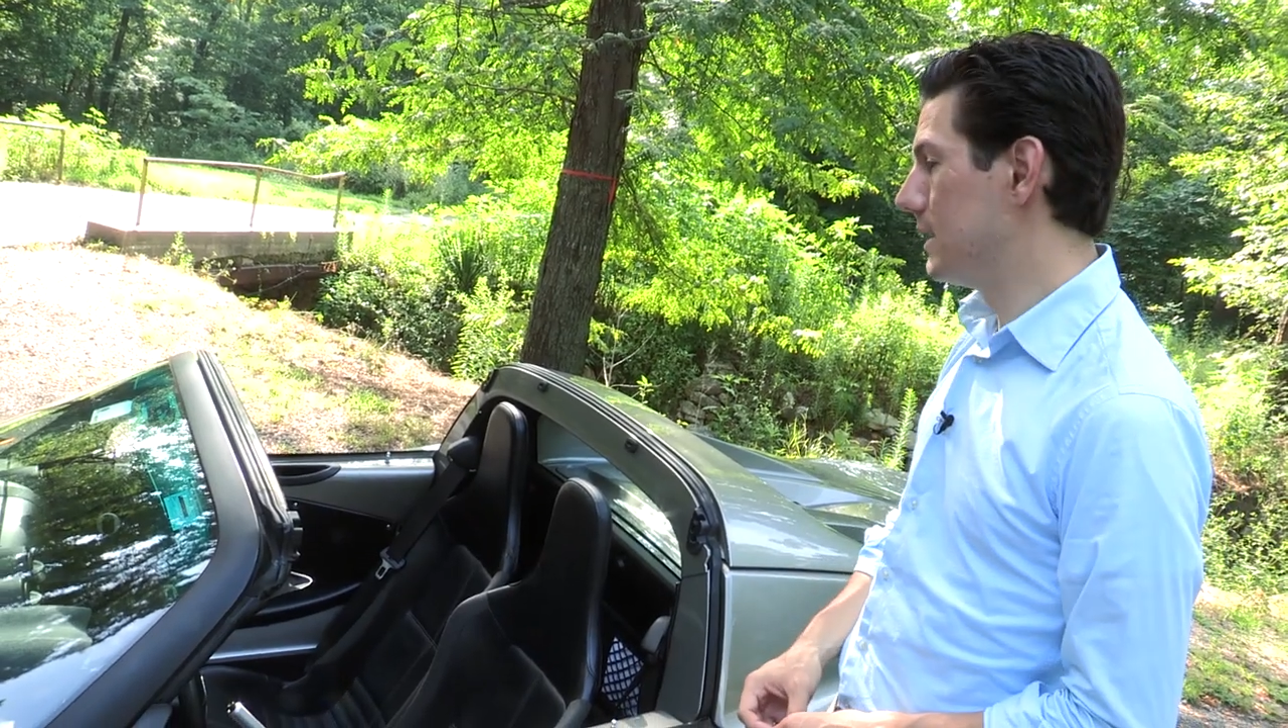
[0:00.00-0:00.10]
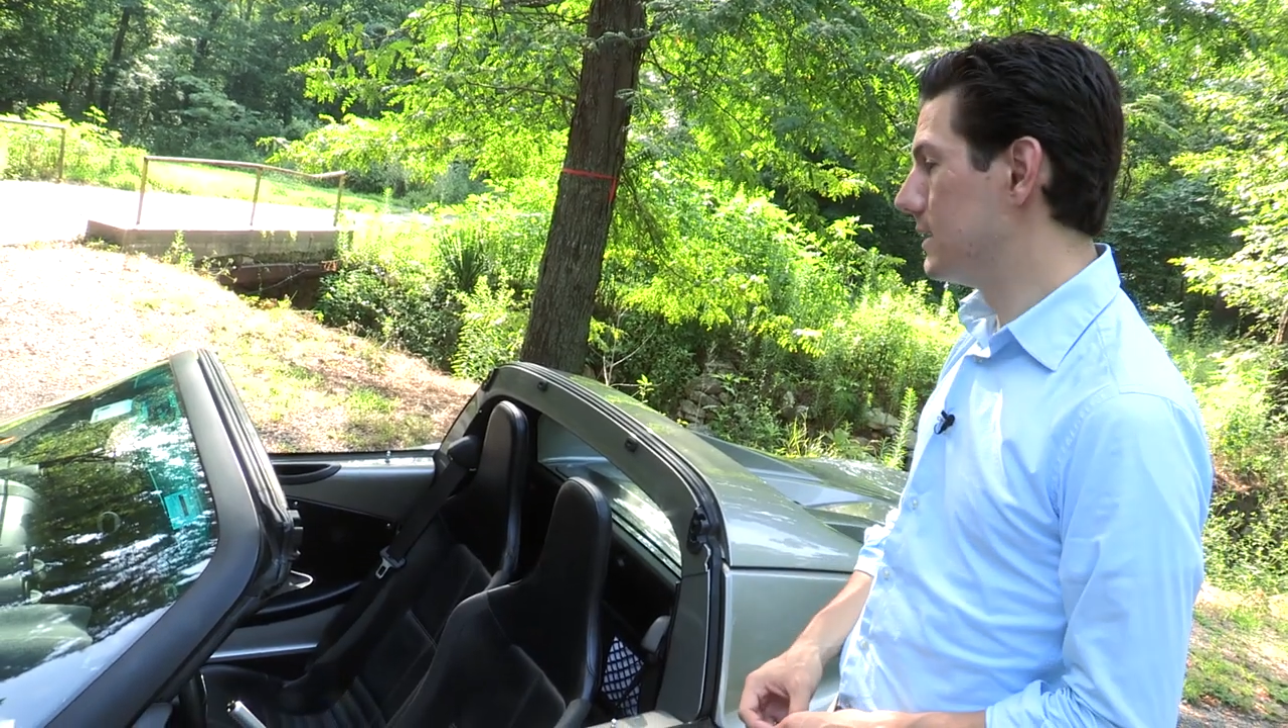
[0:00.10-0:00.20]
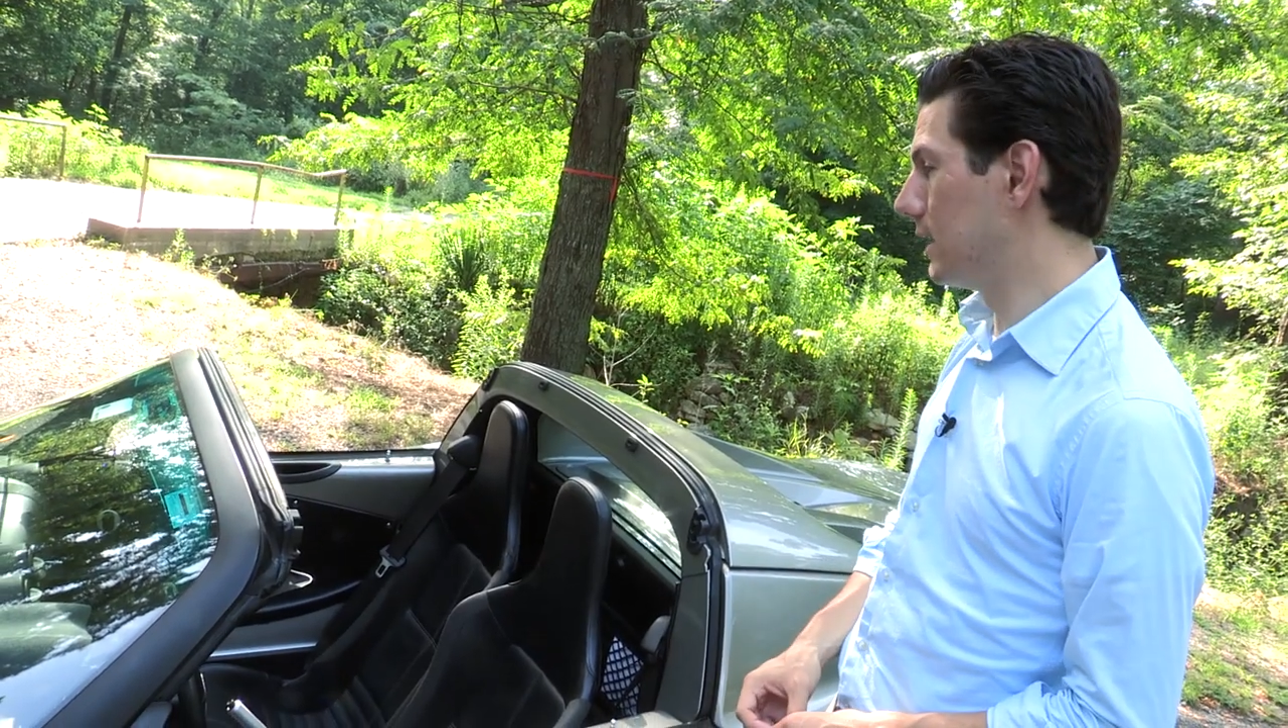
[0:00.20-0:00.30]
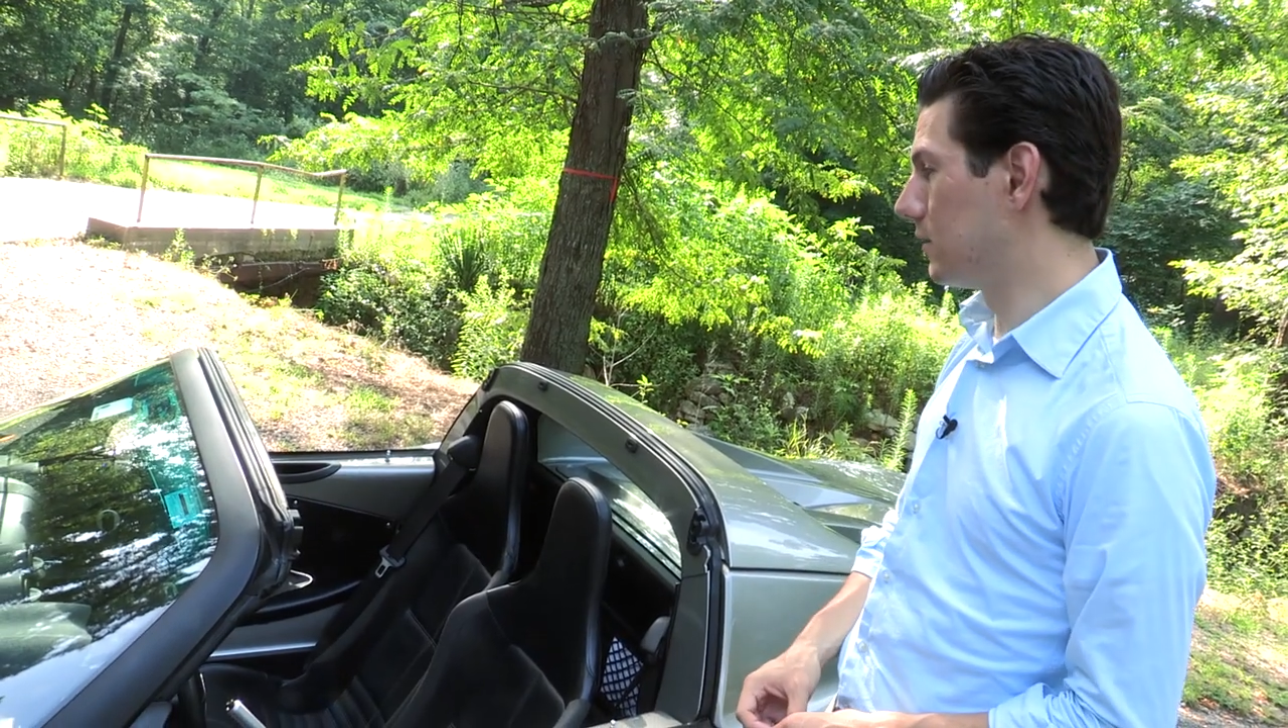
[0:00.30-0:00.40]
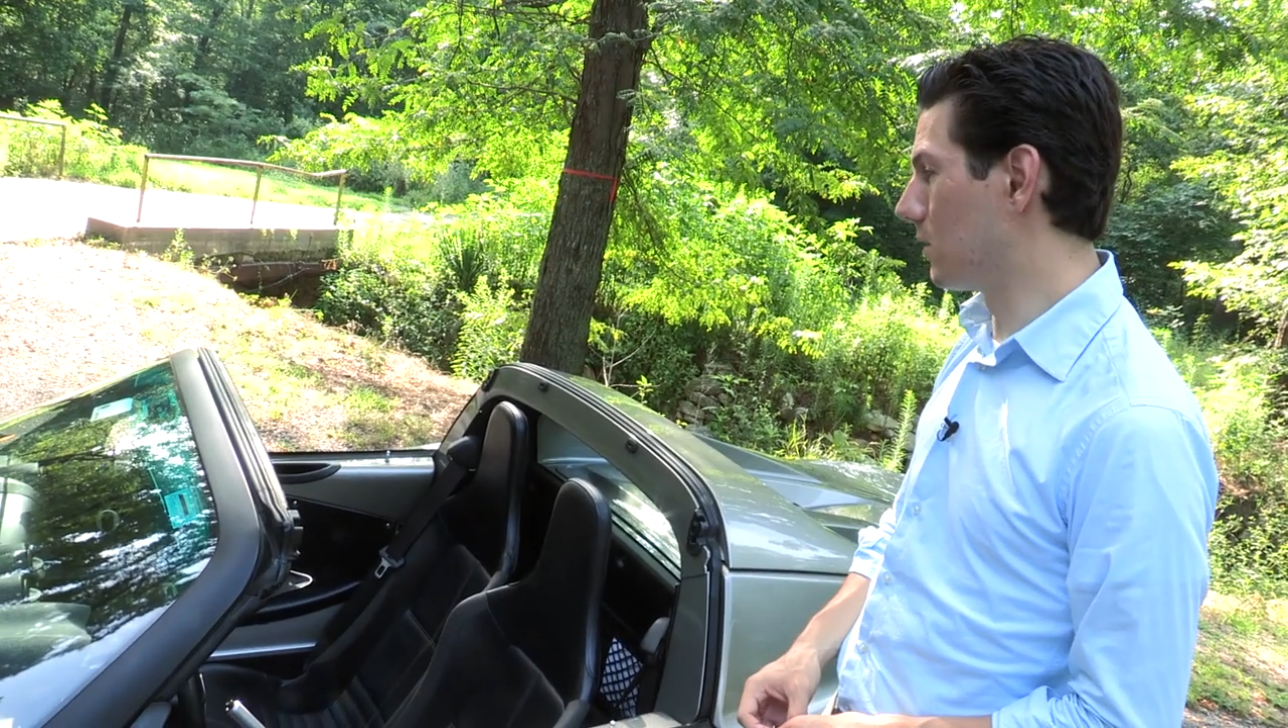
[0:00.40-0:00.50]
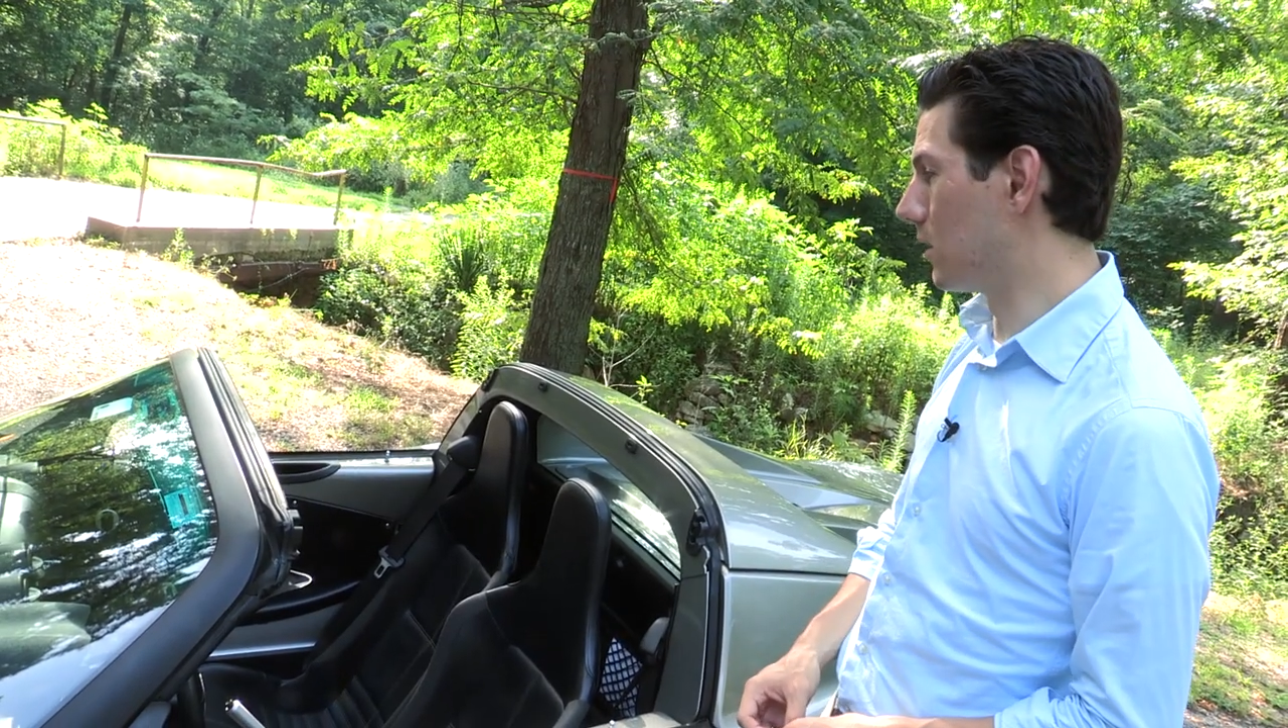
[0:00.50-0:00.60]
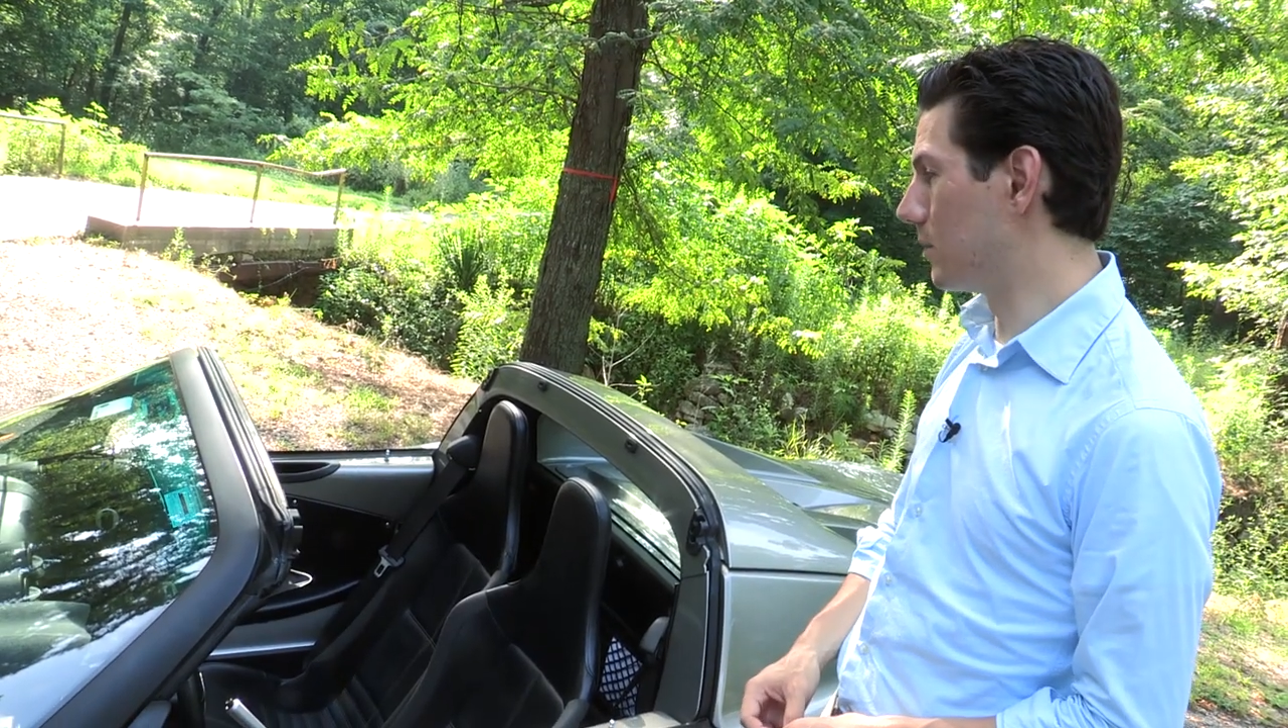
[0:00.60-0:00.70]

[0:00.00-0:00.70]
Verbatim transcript: days gone